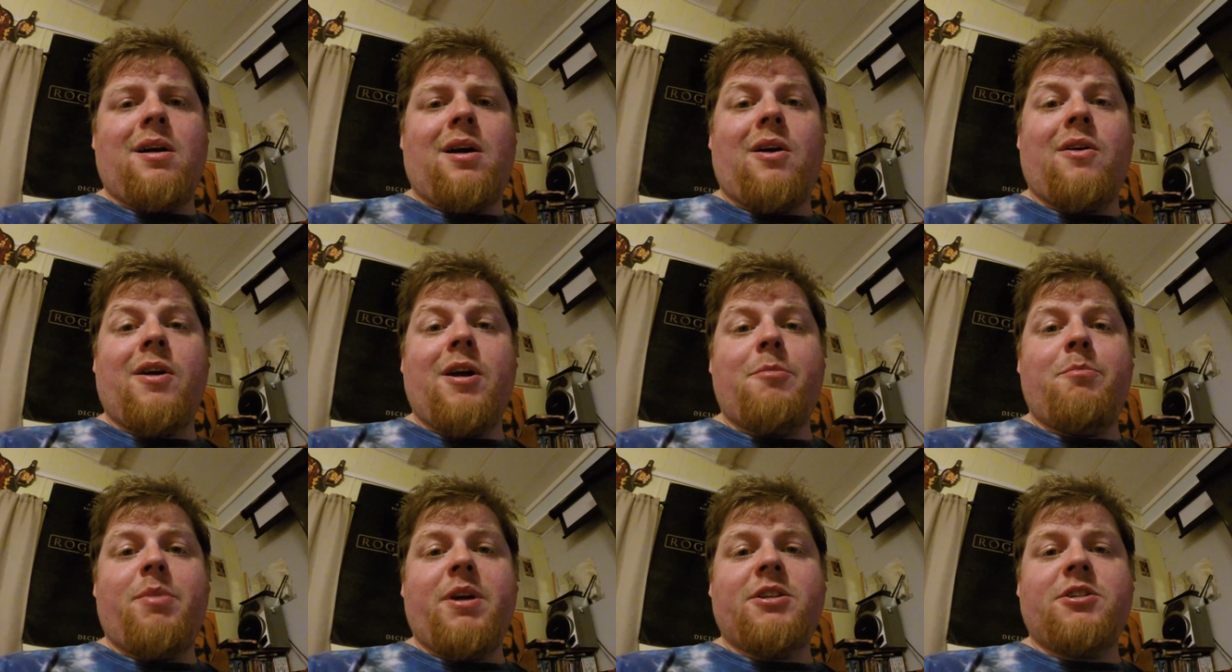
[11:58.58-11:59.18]

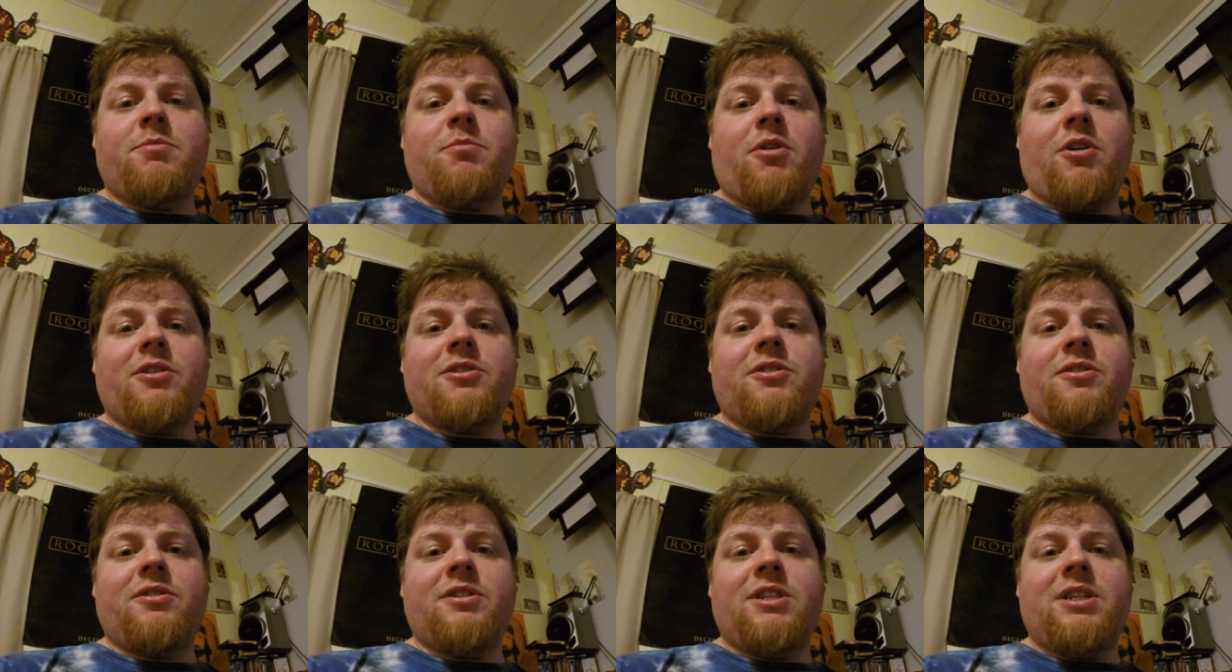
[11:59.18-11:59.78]
Alright,
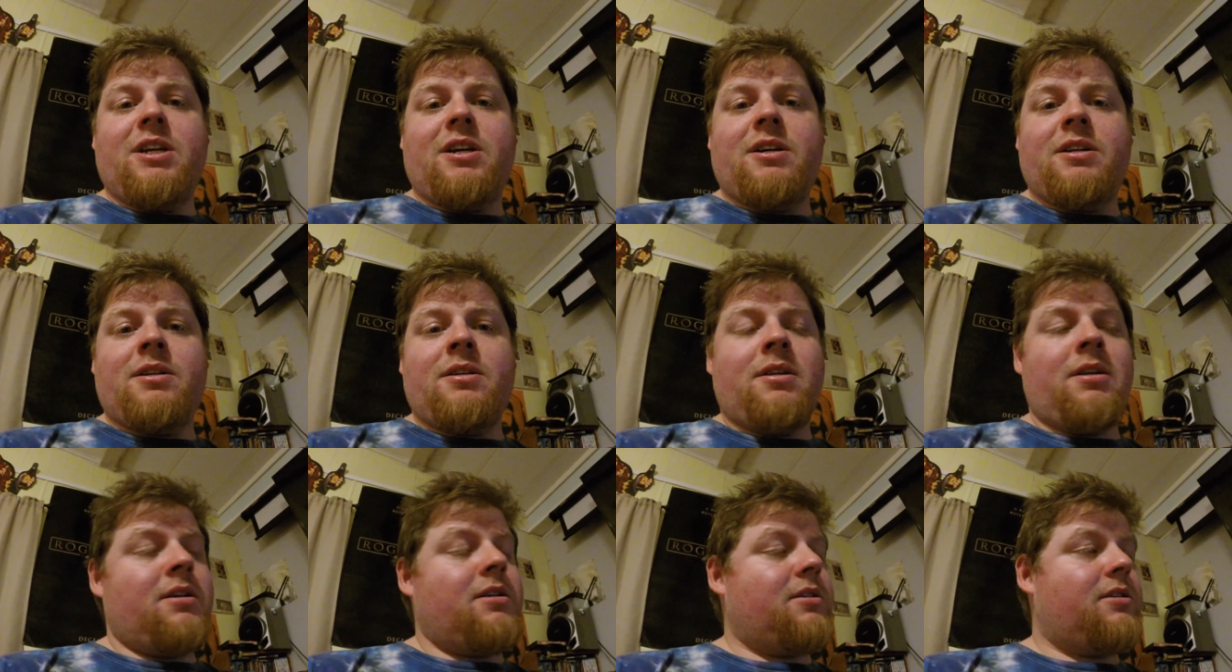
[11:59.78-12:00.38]
benchmarks are
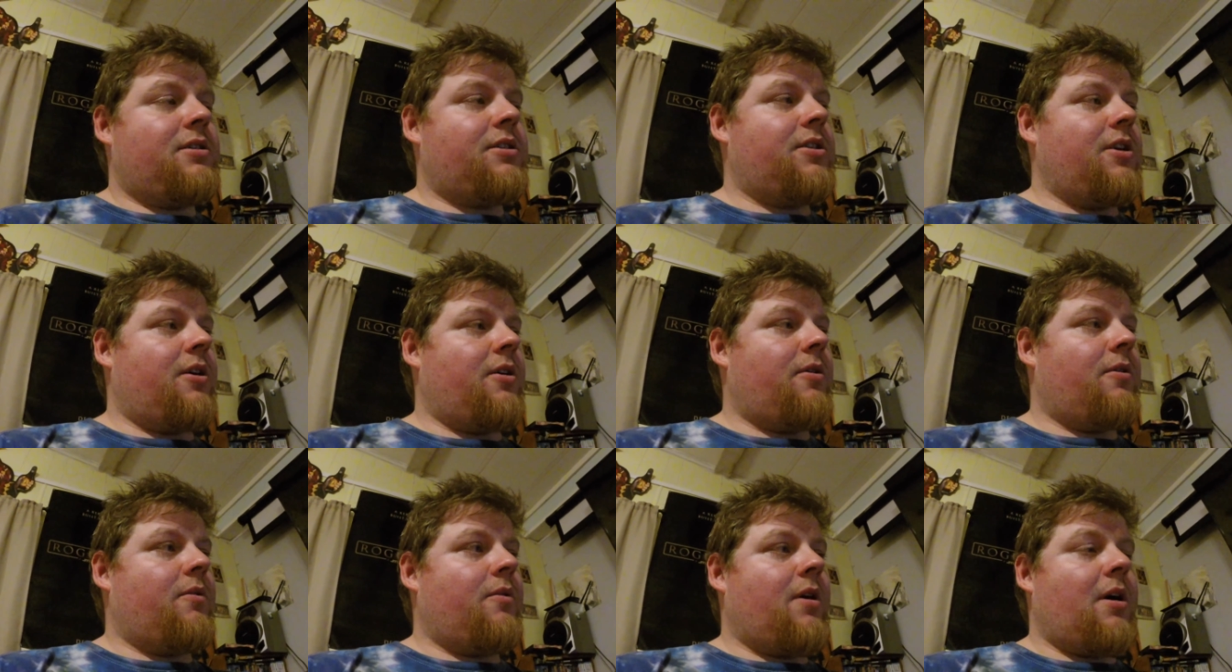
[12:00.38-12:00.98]
done,
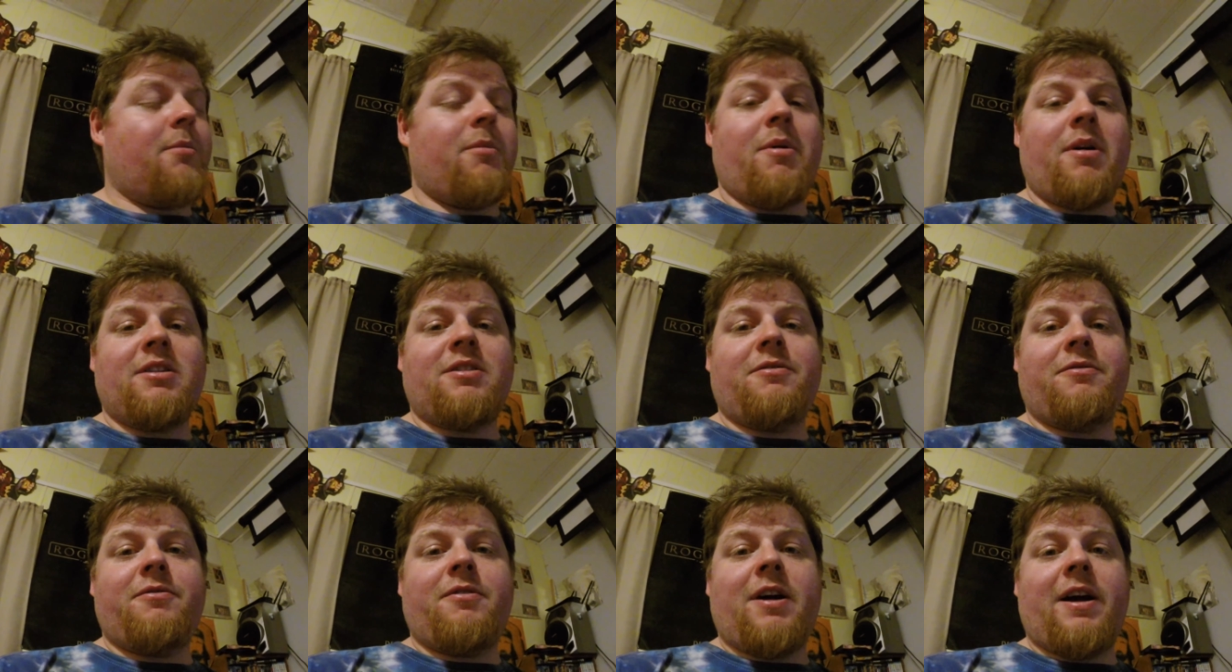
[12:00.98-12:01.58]
so I'm about
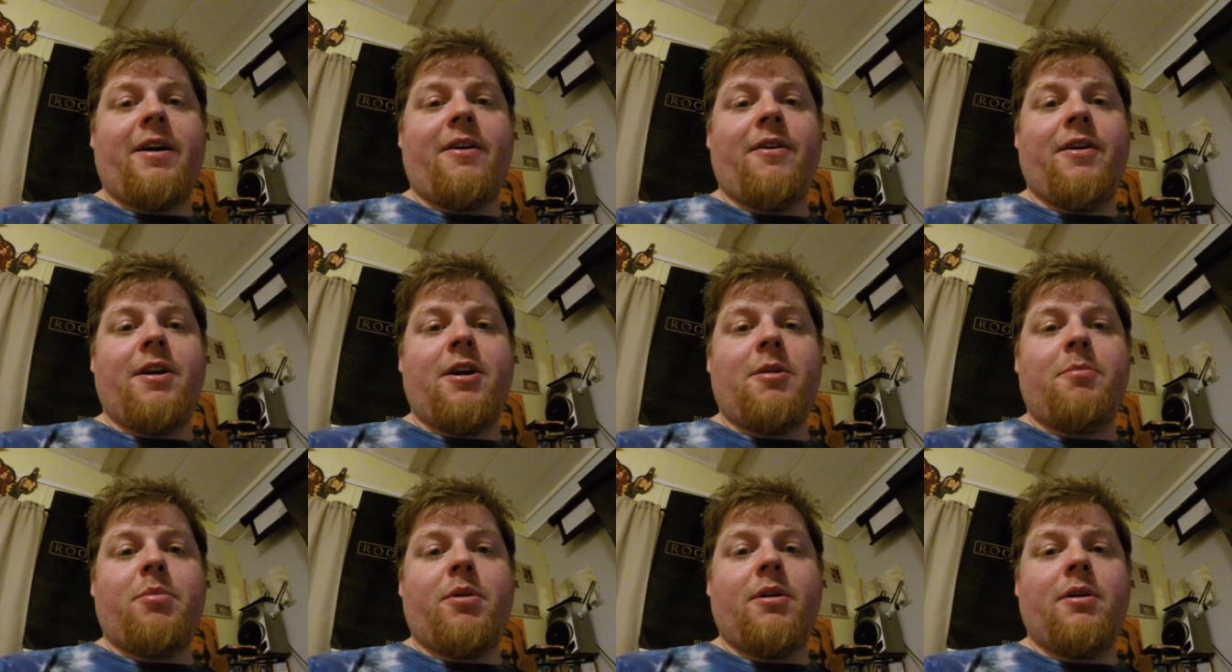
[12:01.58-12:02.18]
to fire it
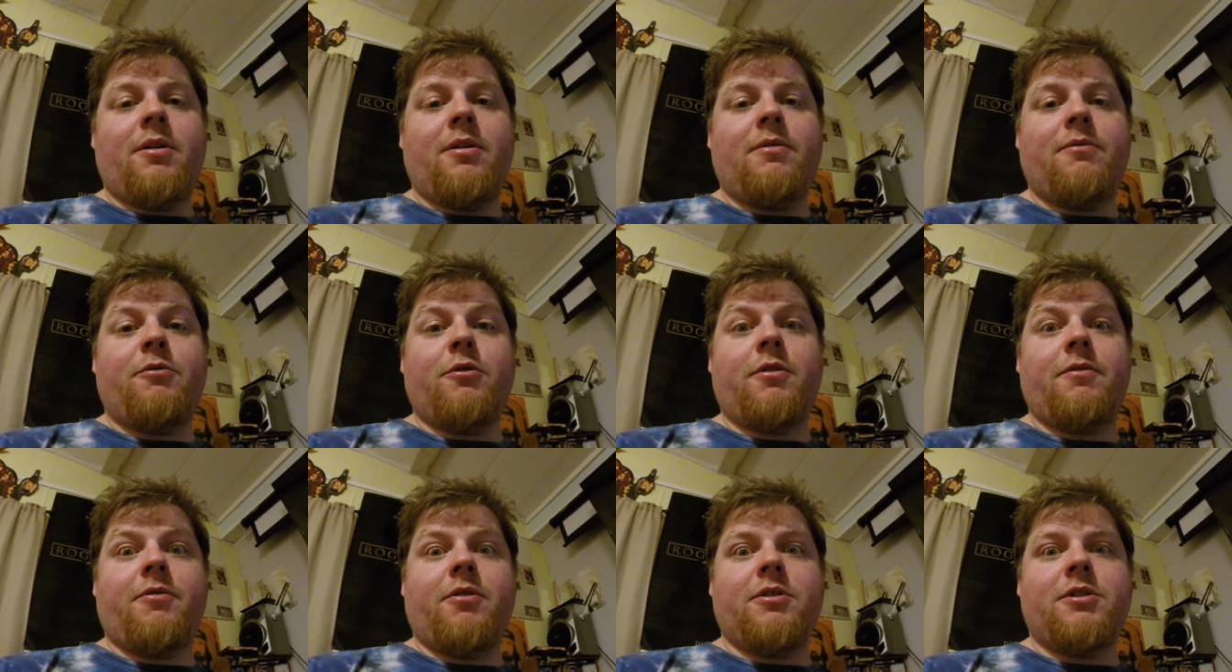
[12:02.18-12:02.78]
up
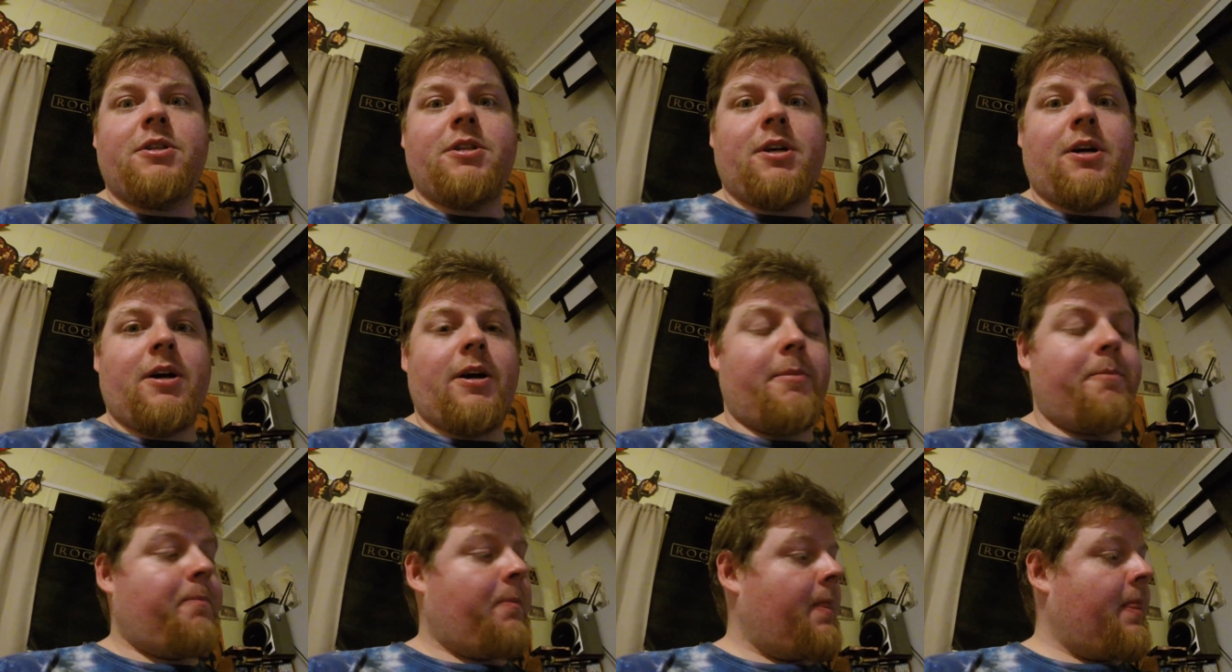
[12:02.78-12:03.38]
for the first
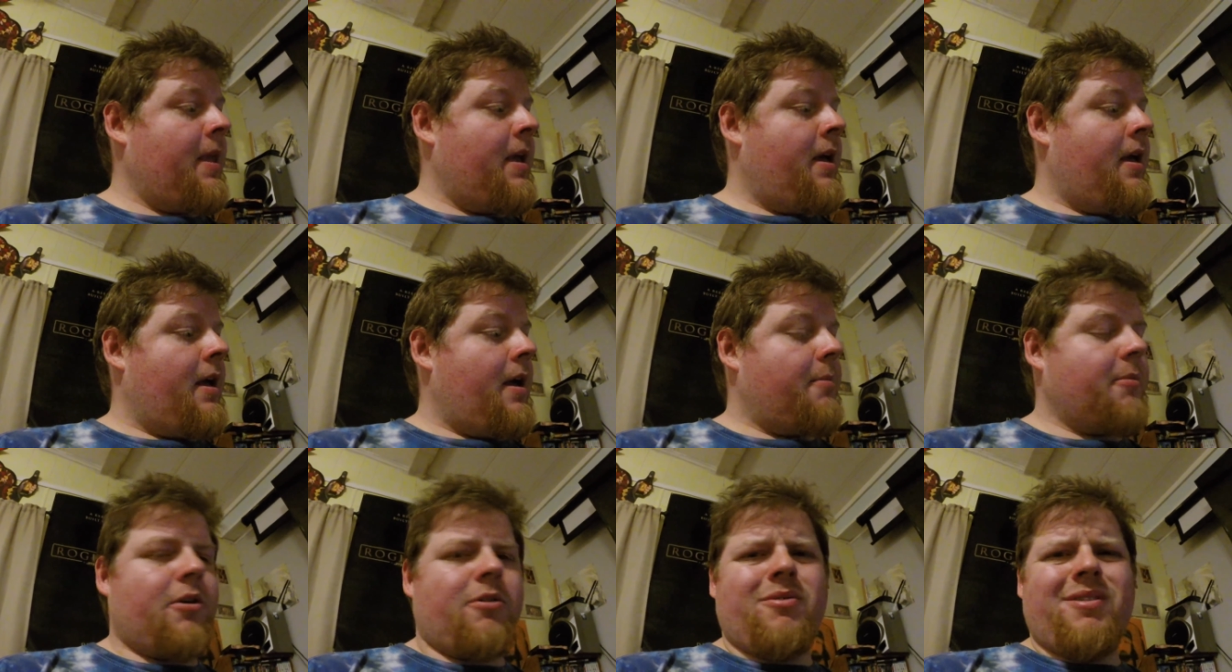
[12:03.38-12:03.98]
time.
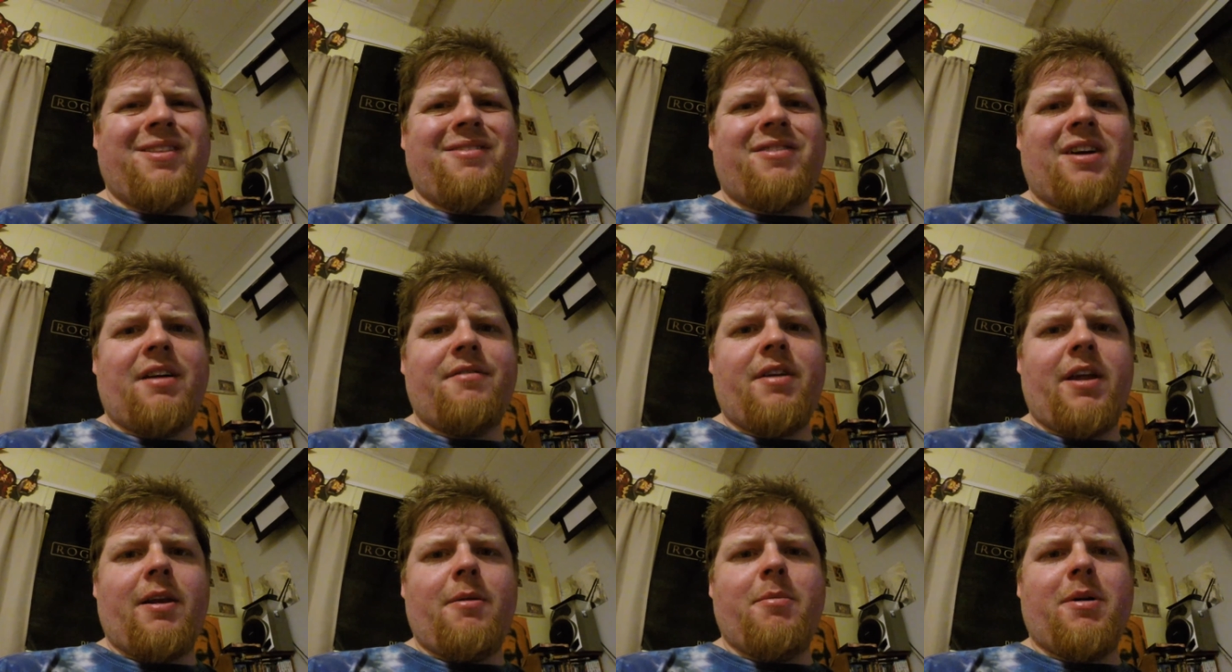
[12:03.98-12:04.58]
I'm going to run the
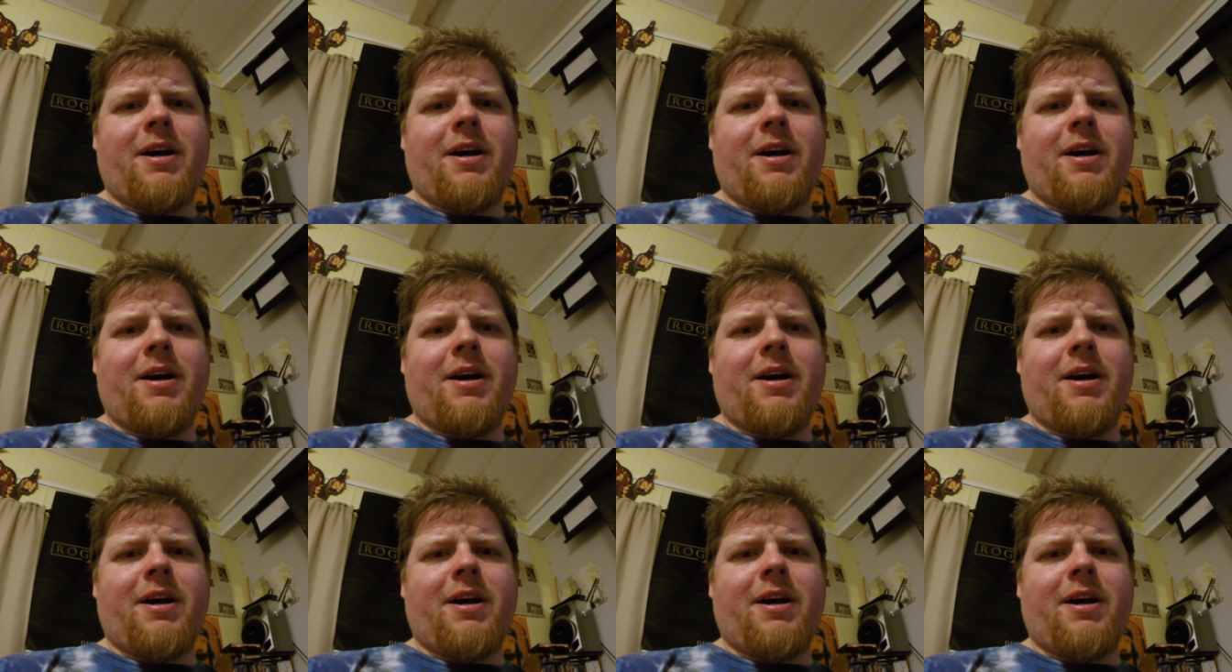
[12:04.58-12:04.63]
580